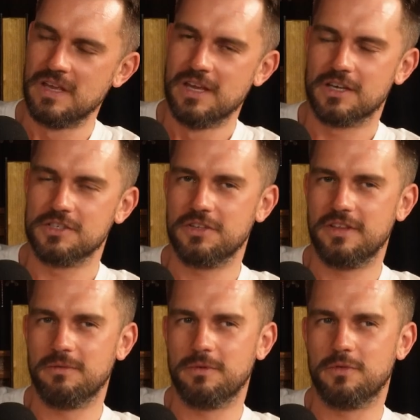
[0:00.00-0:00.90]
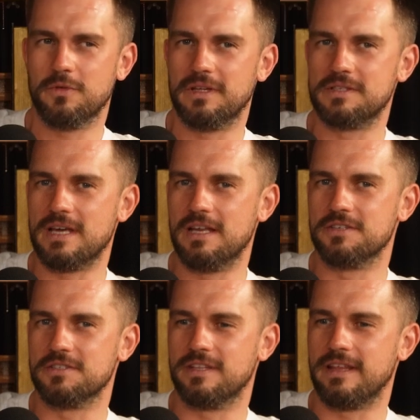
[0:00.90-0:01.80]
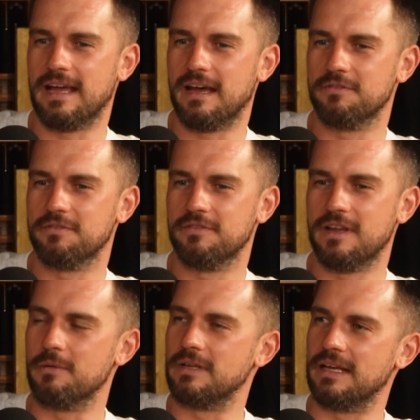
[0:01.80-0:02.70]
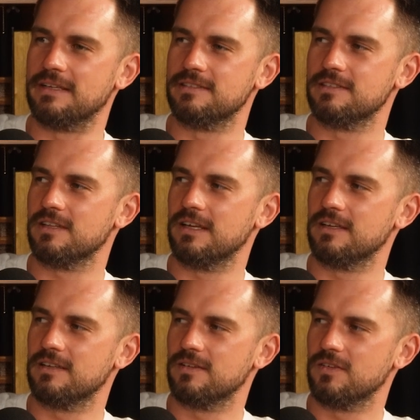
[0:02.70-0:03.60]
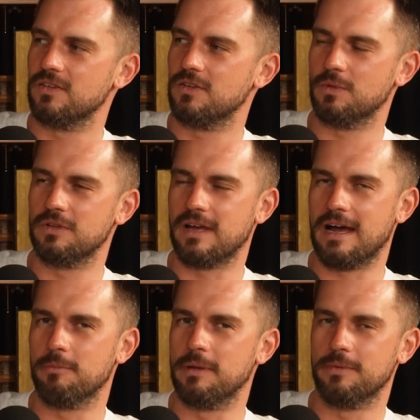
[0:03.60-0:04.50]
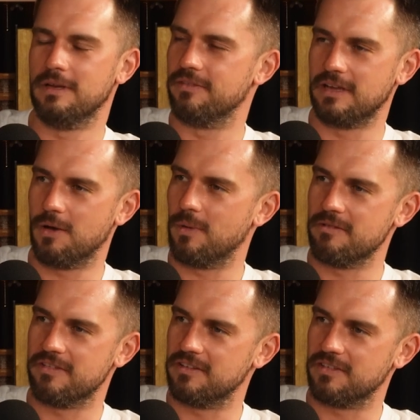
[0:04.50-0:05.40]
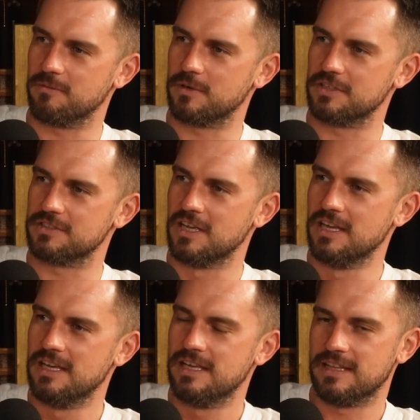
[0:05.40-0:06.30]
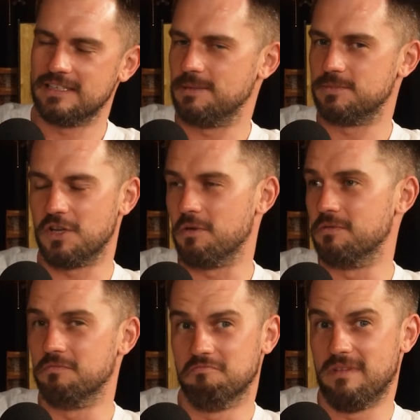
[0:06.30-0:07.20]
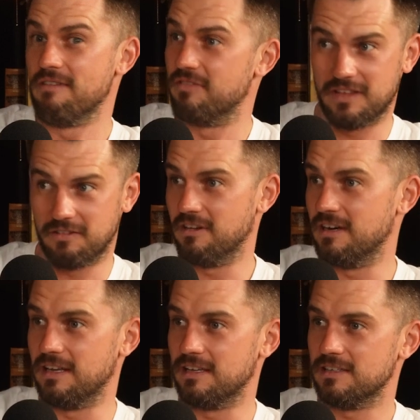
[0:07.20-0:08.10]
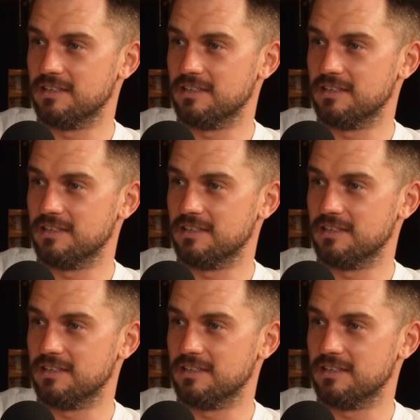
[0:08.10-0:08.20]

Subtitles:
Because you think with all the intelligence that they have nowadays, it's like you wonder how people even get away with anything, because they seem to know everything really.